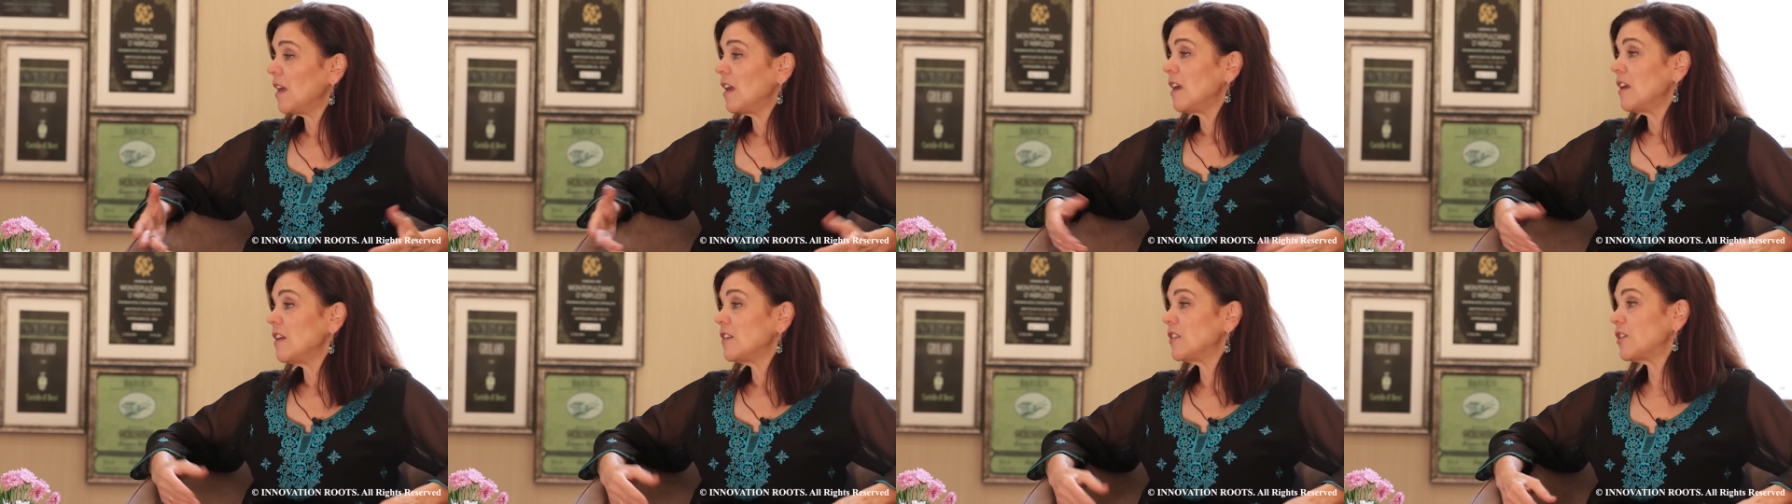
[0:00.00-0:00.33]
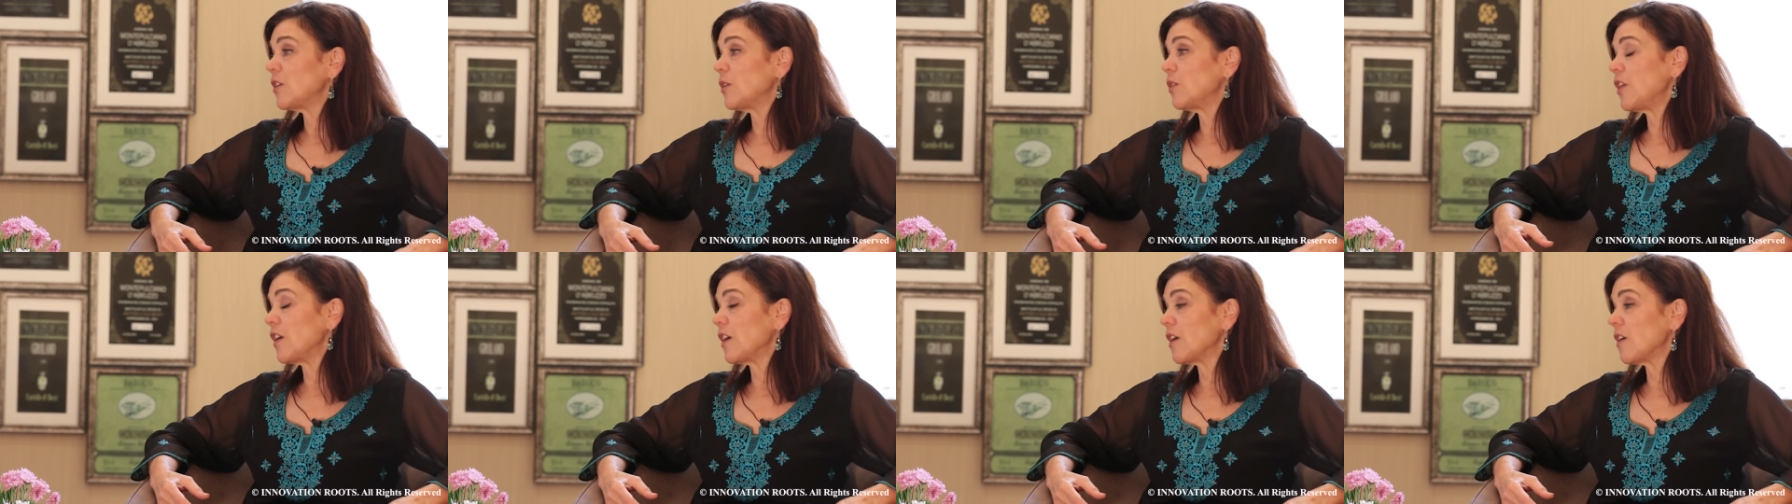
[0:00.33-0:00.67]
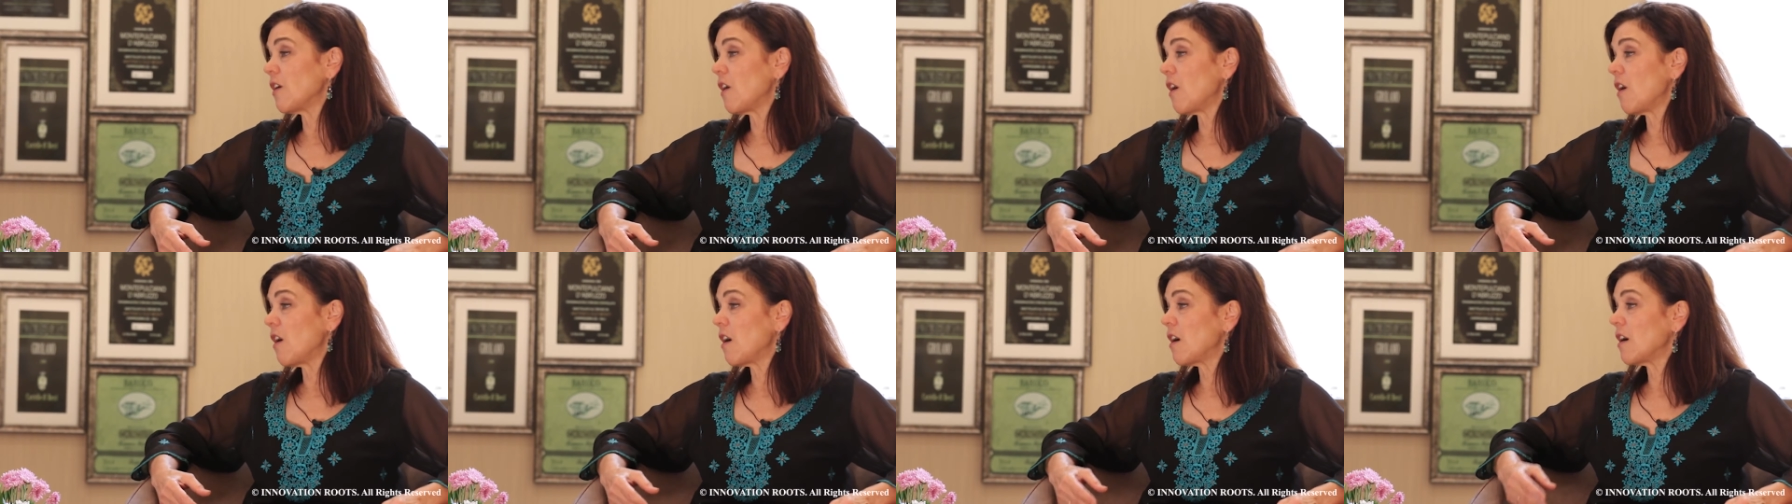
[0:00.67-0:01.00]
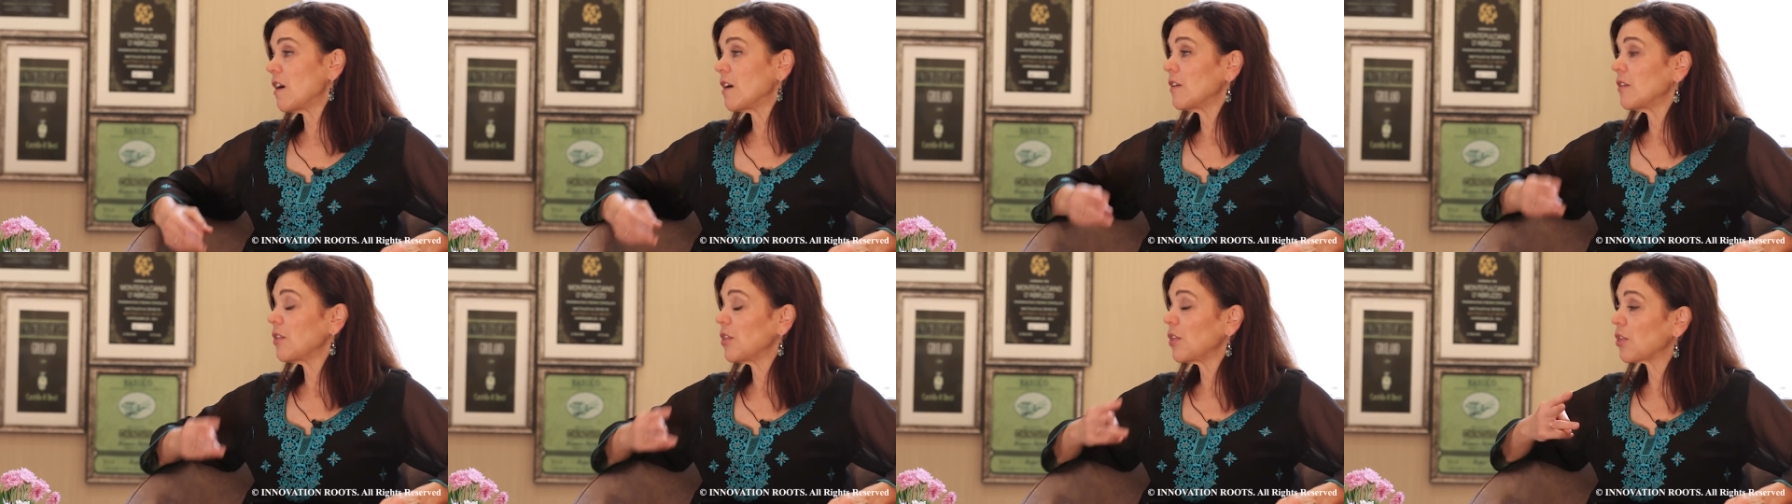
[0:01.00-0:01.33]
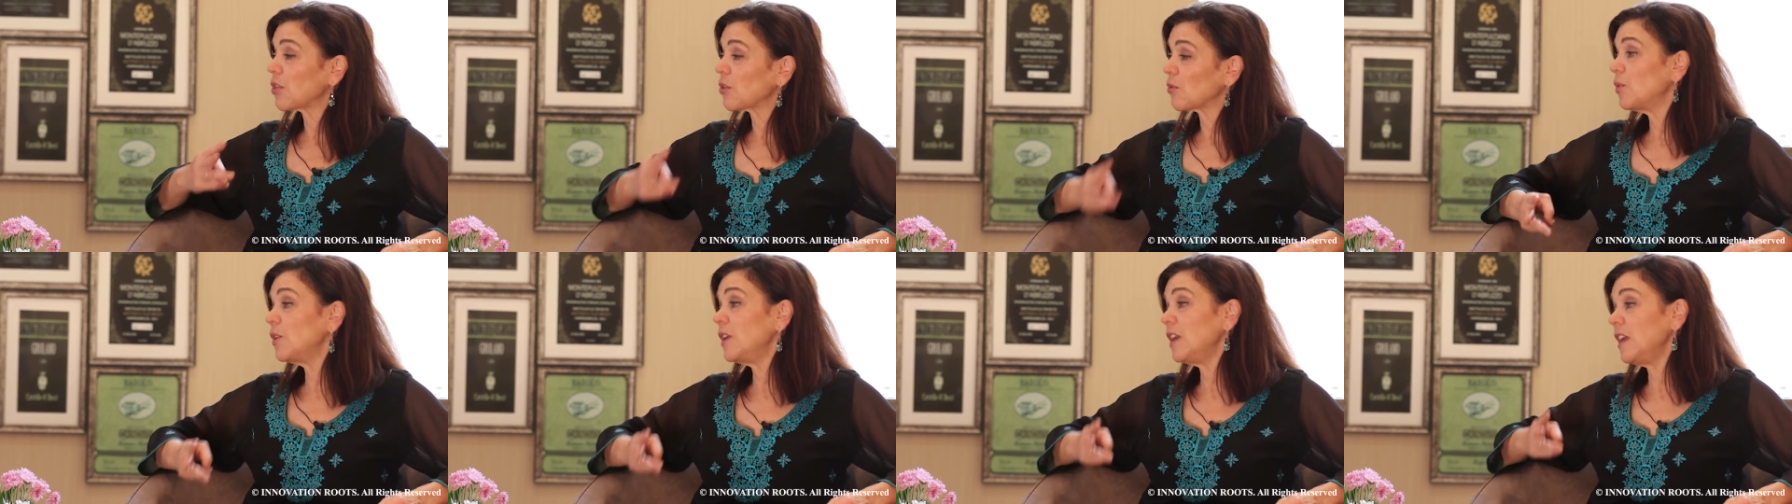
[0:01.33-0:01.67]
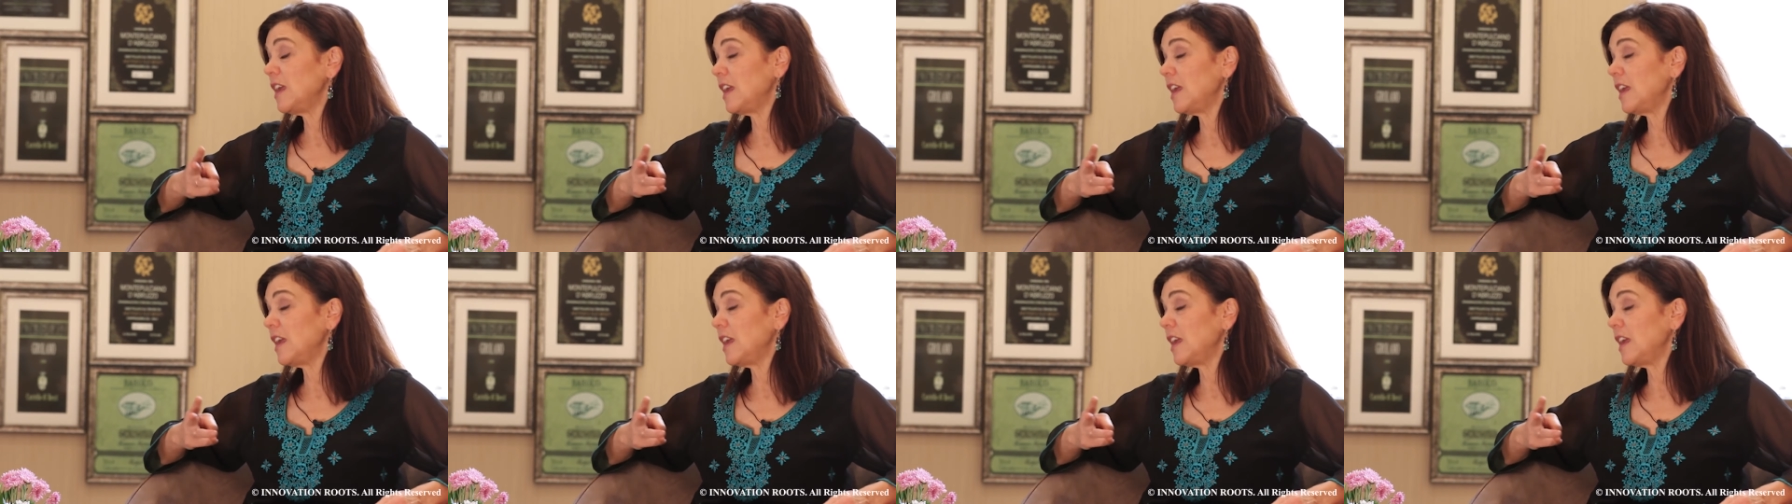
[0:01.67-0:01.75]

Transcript: So there are three